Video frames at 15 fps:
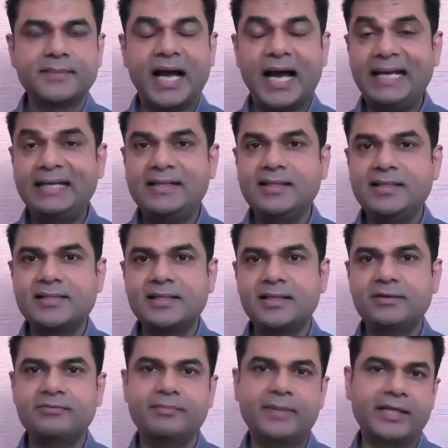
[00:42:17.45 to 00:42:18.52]
I
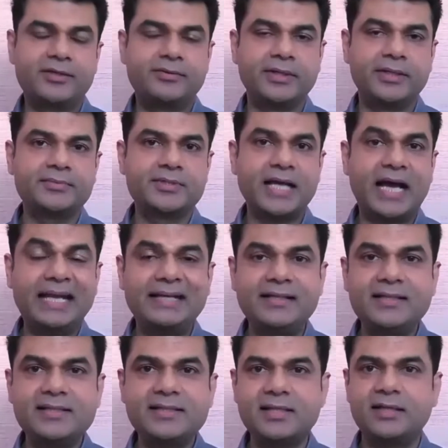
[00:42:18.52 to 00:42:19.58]
deserve my dreams, I
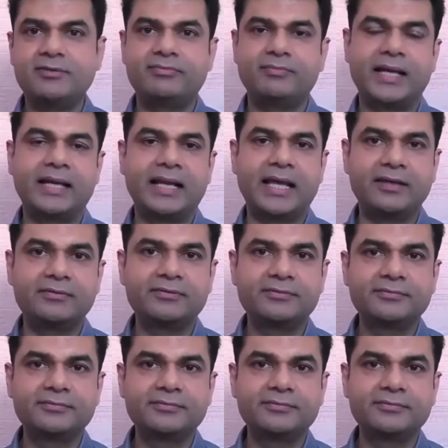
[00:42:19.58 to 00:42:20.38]
deserve my life,